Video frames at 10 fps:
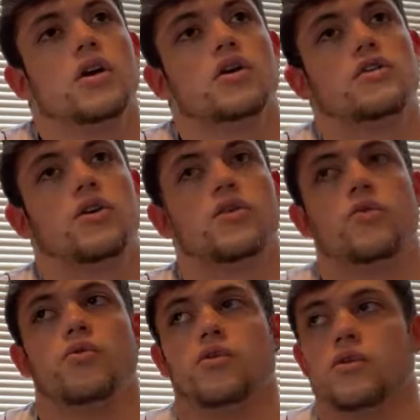
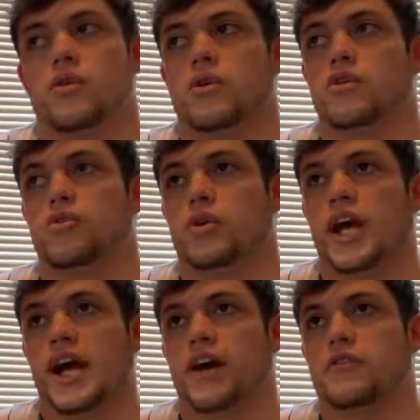So you would
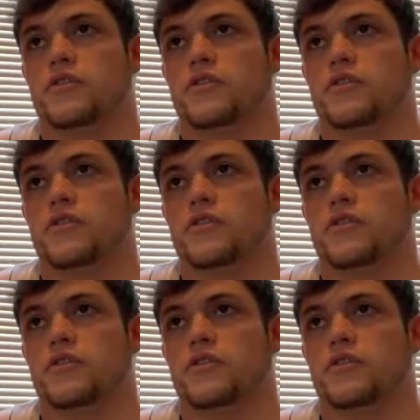have